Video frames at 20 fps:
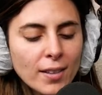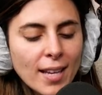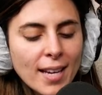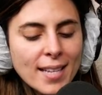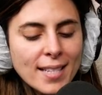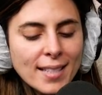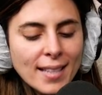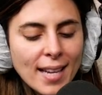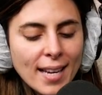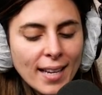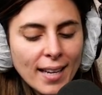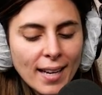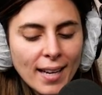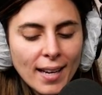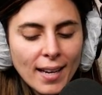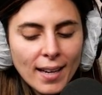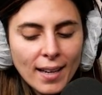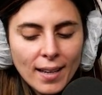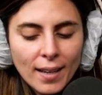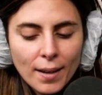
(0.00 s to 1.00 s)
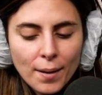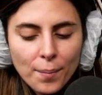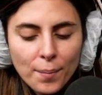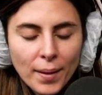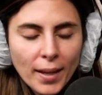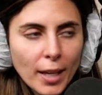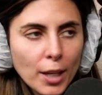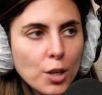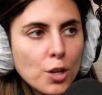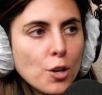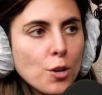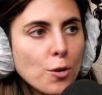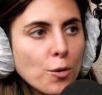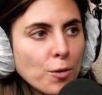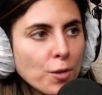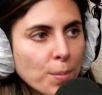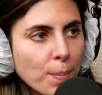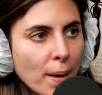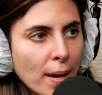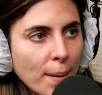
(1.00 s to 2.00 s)
lays like a
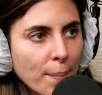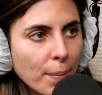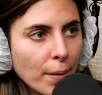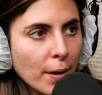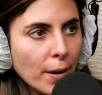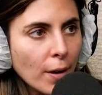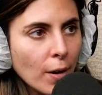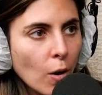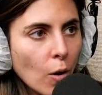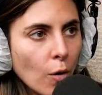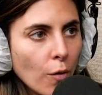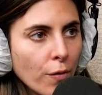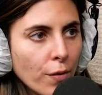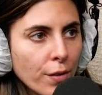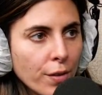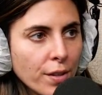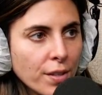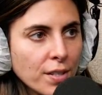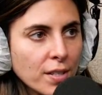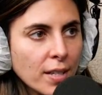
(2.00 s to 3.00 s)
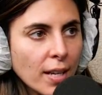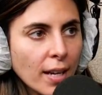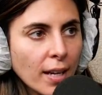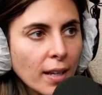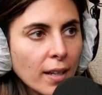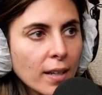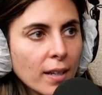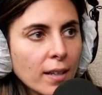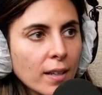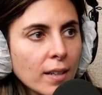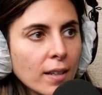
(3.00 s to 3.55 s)
newspaper over the sink.